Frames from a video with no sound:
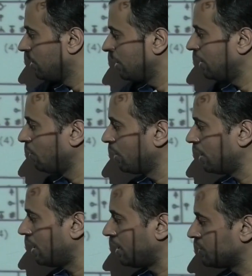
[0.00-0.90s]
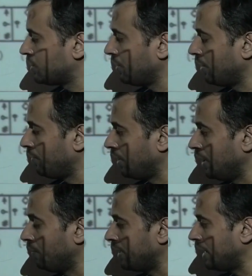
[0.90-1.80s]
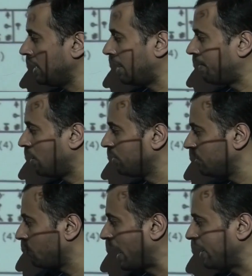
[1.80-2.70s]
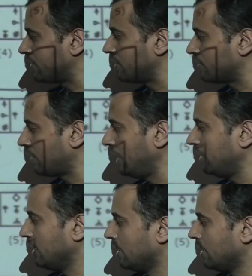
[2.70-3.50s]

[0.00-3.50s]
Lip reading: inverted about y-axis, right?